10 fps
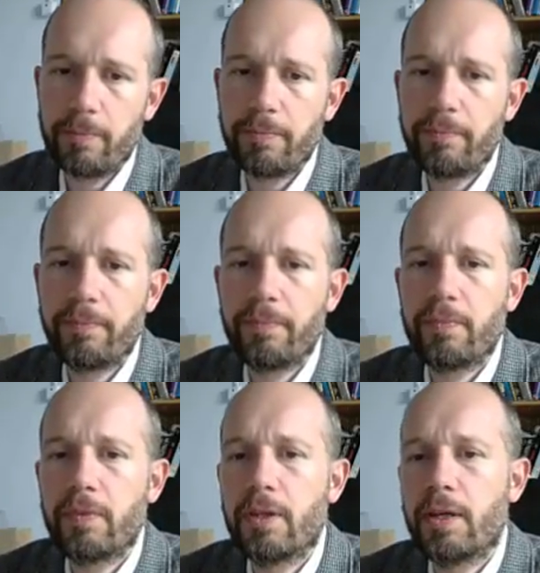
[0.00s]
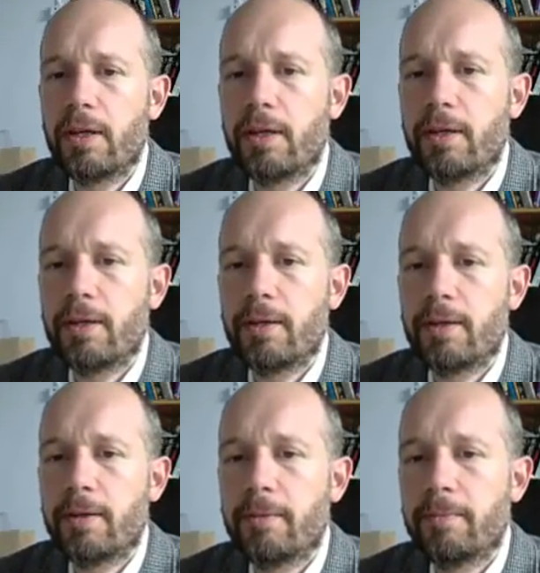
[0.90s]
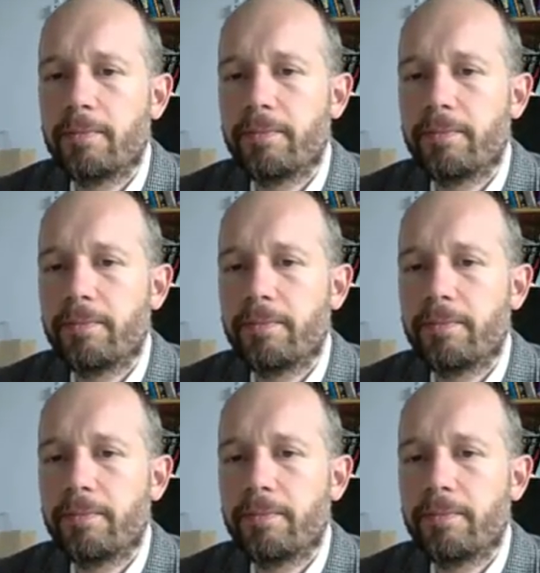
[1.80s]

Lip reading: Nothing is said.